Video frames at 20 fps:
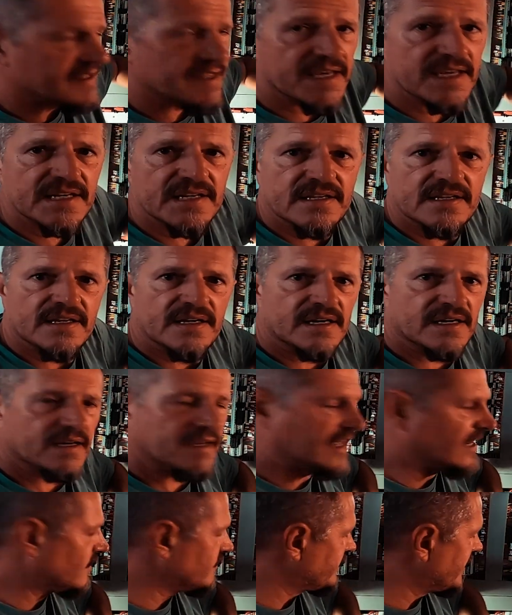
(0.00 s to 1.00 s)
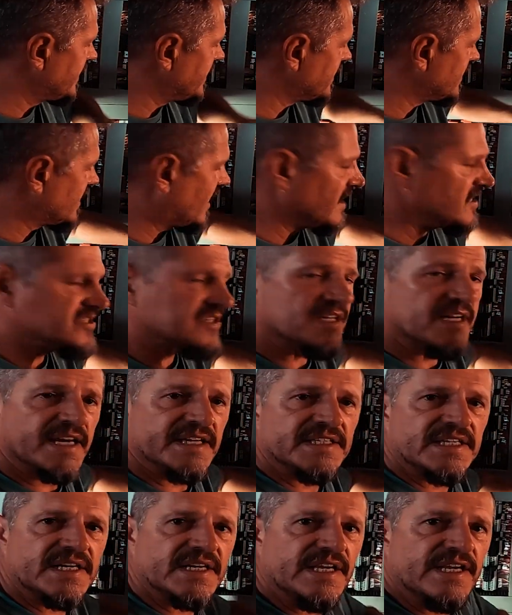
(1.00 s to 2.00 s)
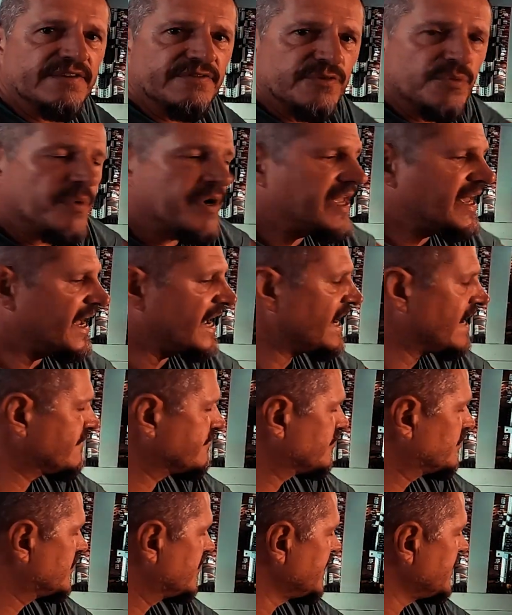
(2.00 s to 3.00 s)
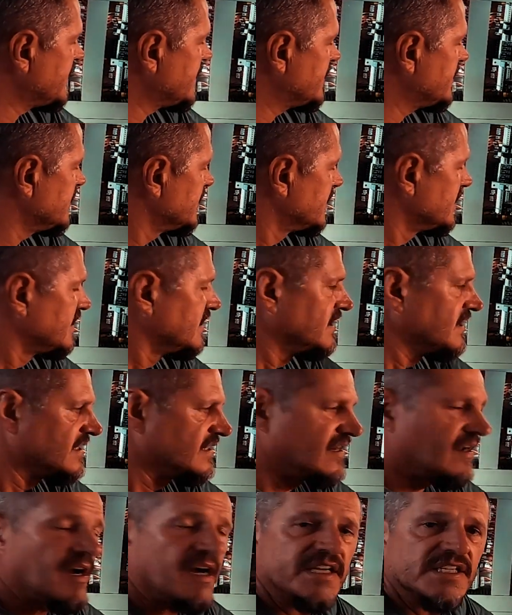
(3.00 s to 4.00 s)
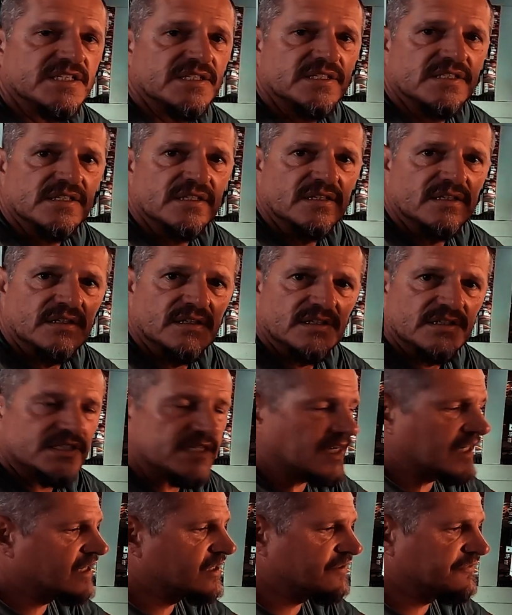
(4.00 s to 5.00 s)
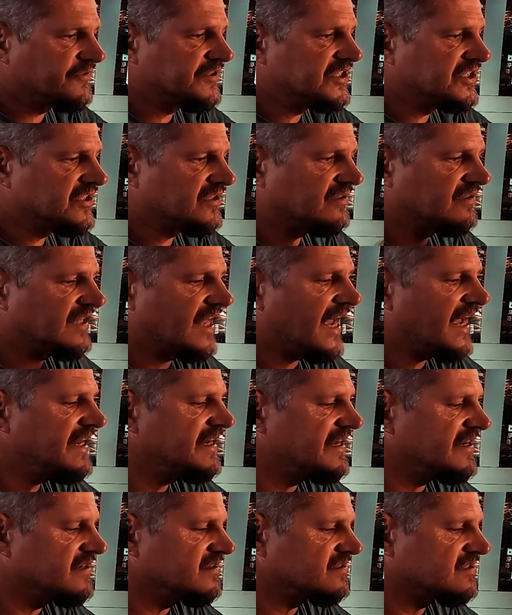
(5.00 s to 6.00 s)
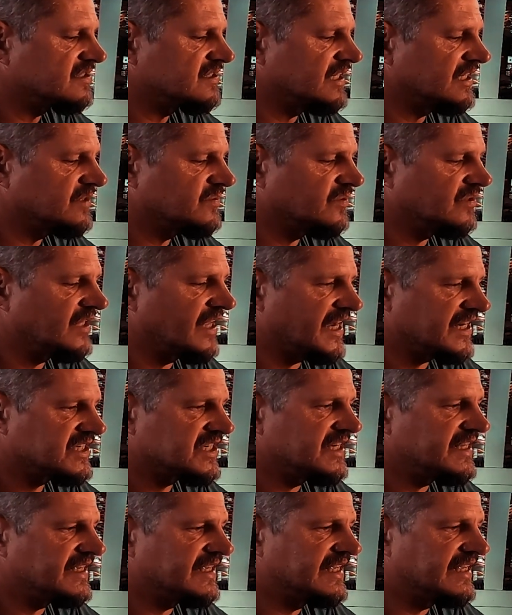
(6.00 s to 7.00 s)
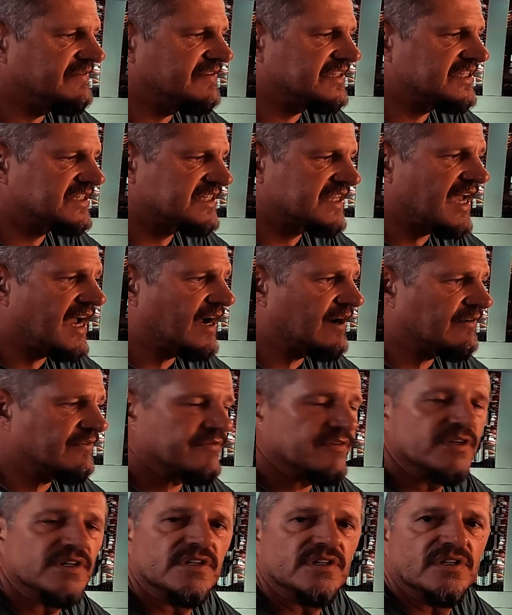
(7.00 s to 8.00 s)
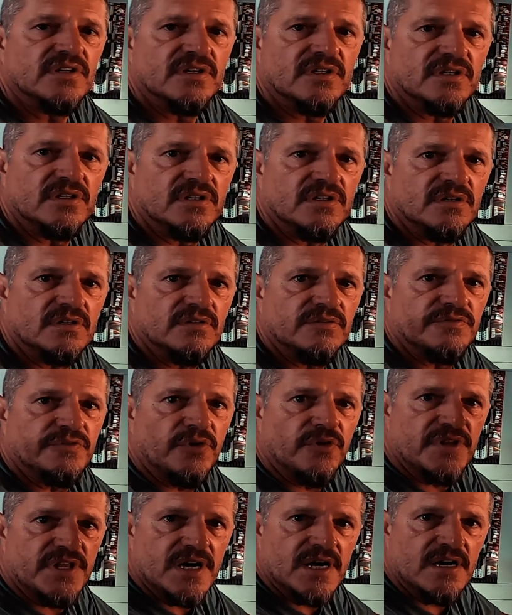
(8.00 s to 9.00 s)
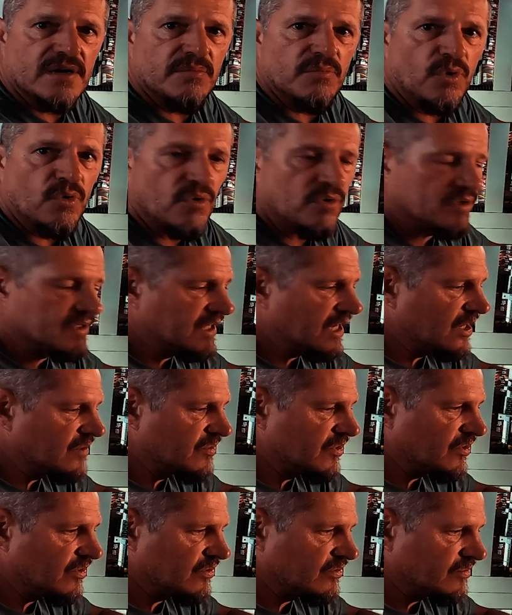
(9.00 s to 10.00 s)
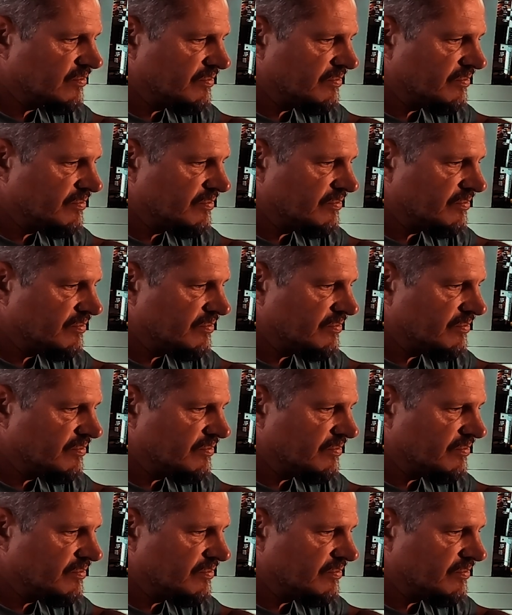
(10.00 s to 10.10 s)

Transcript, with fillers: then a galvanic isolator if we have already nice sacrificial anodes that will actually give itself for the more noble